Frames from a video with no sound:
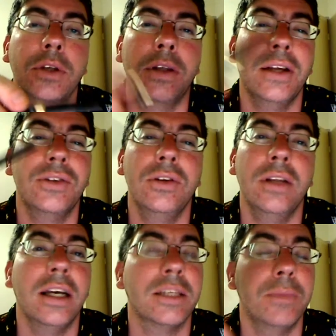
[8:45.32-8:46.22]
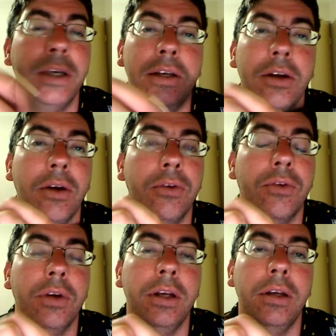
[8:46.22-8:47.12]
so that should last me, you know,
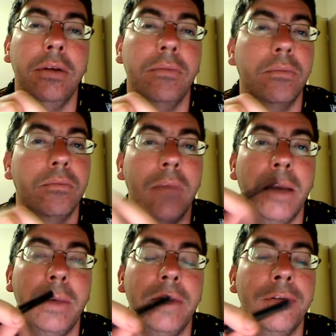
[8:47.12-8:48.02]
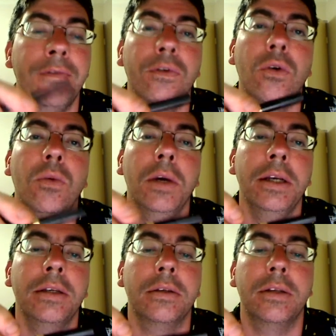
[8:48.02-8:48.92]
3, maybe even 4
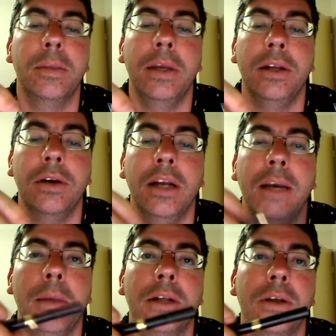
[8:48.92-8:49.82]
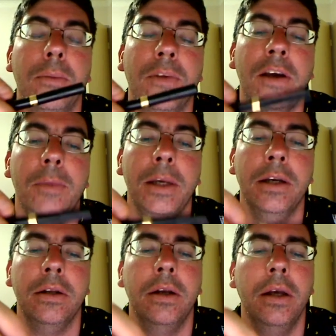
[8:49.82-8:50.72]
weeks, depending on how much I'm
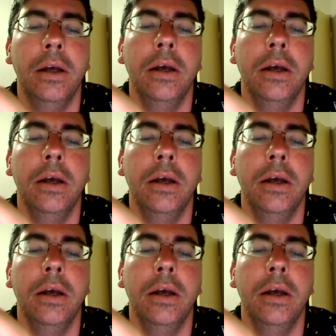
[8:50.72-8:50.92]
vaping it.